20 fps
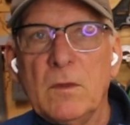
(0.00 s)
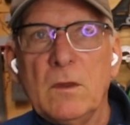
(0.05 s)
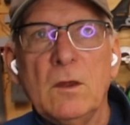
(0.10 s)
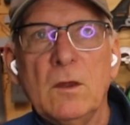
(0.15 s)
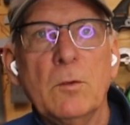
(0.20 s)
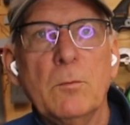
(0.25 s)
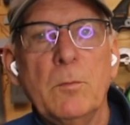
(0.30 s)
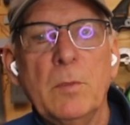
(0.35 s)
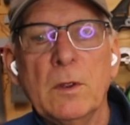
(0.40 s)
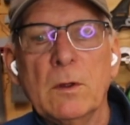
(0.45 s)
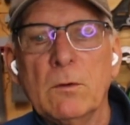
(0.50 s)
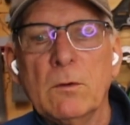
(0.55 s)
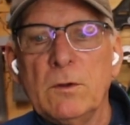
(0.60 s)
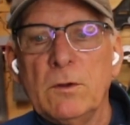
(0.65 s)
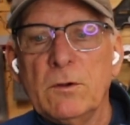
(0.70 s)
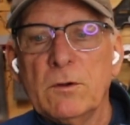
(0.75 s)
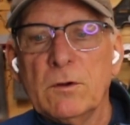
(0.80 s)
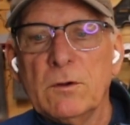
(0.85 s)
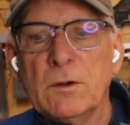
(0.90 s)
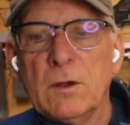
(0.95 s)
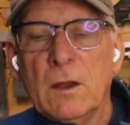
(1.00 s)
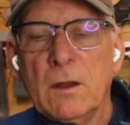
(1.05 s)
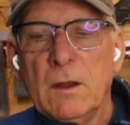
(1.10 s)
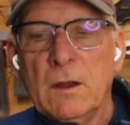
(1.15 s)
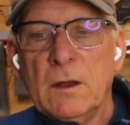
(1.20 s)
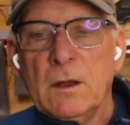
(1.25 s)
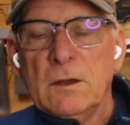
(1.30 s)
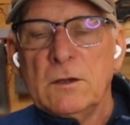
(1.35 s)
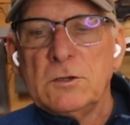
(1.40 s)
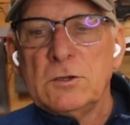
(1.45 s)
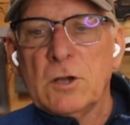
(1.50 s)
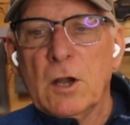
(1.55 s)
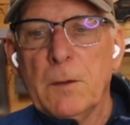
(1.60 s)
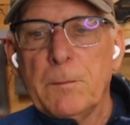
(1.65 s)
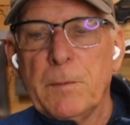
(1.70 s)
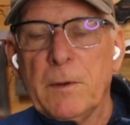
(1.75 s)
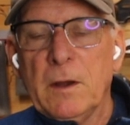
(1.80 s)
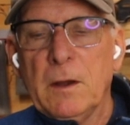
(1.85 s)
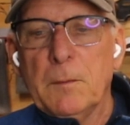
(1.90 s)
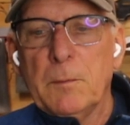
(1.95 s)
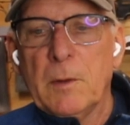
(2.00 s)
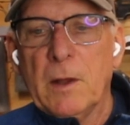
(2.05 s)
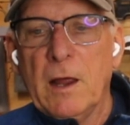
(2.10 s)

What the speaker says: You build your sharpening